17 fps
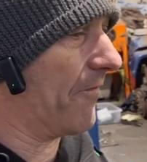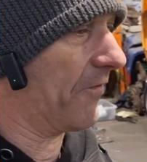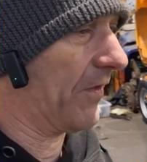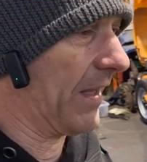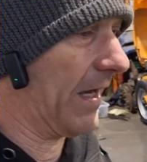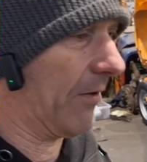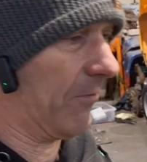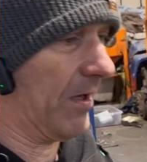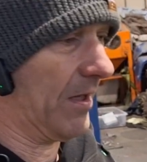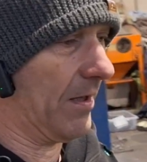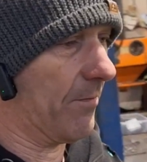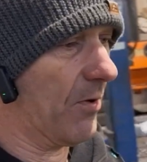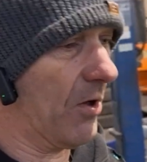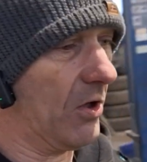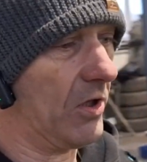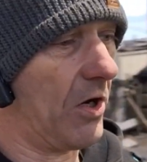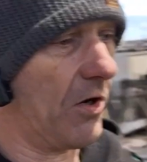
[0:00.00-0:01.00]
them for that really,
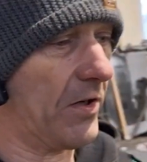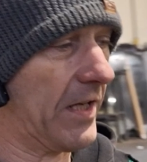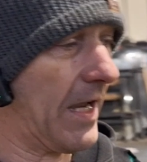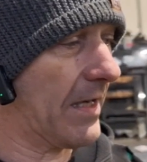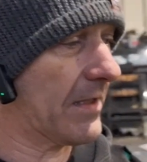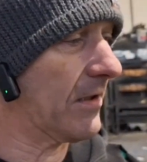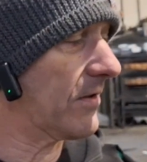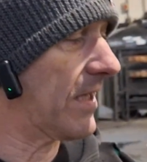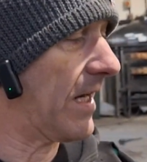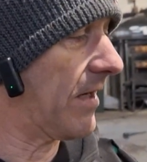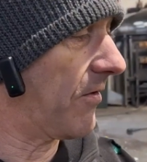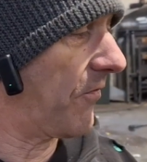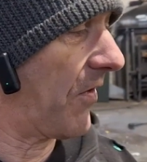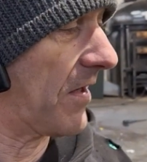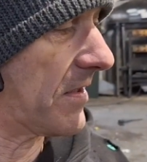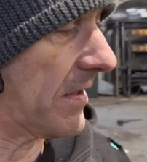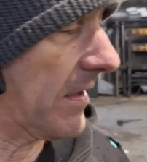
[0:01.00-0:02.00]
but a lot of cars will take a
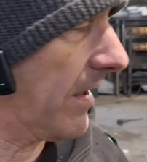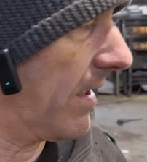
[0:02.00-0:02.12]
fancy